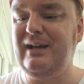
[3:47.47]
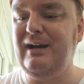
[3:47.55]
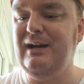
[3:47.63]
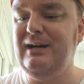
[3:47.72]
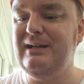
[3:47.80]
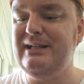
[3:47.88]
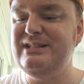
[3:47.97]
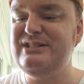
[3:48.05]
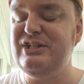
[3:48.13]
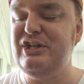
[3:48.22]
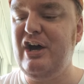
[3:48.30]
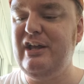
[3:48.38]
It's
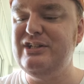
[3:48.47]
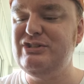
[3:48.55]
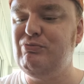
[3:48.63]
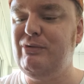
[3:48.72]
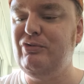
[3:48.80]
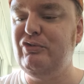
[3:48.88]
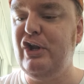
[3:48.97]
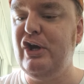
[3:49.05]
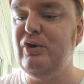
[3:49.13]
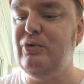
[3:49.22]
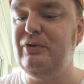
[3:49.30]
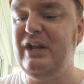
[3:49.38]
not as well
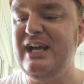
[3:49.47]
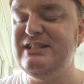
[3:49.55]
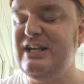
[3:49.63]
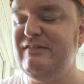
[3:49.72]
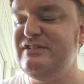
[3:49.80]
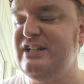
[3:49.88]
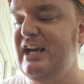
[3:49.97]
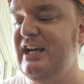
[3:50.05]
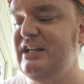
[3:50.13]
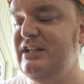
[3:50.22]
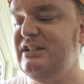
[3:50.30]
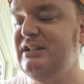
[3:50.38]
known, as I've
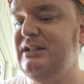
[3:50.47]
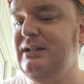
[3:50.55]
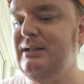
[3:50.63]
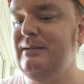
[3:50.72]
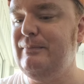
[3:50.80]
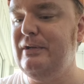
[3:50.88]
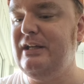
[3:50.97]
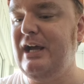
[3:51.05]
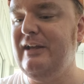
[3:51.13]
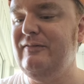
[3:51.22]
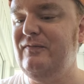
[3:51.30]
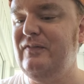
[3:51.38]
said, but
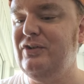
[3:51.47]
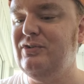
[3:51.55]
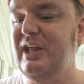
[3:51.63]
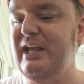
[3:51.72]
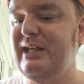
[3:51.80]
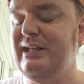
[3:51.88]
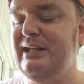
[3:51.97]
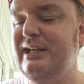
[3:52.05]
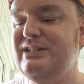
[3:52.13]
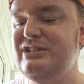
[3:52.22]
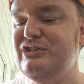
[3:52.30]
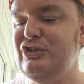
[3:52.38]
I feel like
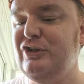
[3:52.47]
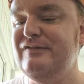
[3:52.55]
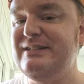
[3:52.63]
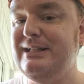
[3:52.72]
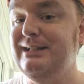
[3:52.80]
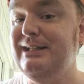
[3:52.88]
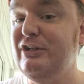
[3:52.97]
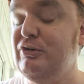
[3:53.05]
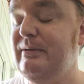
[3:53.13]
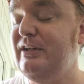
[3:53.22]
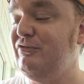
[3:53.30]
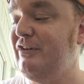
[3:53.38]
it deserves a little
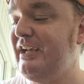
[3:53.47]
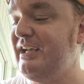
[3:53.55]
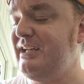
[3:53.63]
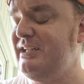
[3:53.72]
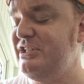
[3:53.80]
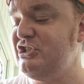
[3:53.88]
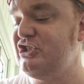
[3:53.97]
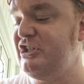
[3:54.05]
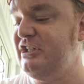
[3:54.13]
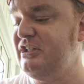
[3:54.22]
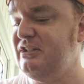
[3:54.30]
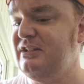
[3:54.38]
bit of
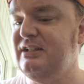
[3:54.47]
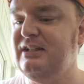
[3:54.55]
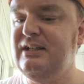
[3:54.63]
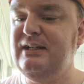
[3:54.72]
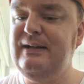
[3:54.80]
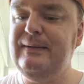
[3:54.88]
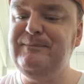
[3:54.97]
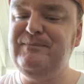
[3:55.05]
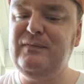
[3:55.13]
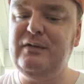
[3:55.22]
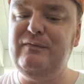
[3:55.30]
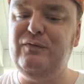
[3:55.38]
recognition
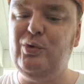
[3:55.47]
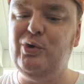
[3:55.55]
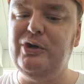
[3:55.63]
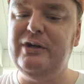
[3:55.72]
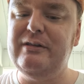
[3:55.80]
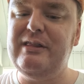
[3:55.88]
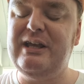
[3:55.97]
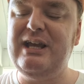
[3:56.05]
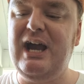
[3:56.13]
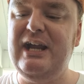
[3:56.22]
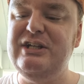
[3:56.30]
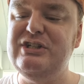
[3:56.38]
for the
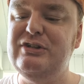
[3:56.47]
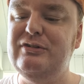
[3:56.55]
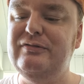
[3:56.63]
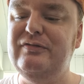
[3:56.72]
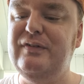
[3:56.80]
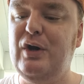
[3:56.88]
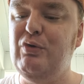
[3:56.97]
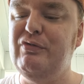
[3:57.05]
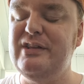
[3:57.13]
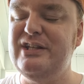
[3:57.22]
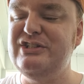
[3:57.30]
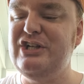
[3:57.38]
kind of
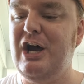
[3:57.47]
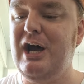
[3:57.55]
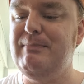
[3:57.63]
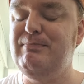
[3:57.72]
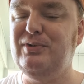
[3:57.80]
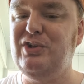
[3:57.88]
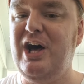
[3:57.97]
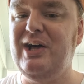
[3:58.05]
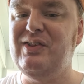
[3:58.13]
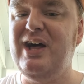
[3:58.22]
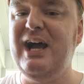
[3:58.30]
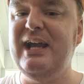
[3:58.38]
over-the-top
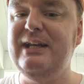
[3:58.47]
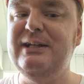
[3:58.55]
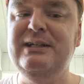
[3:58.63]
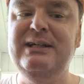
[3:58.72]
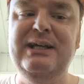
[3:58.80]
plotline.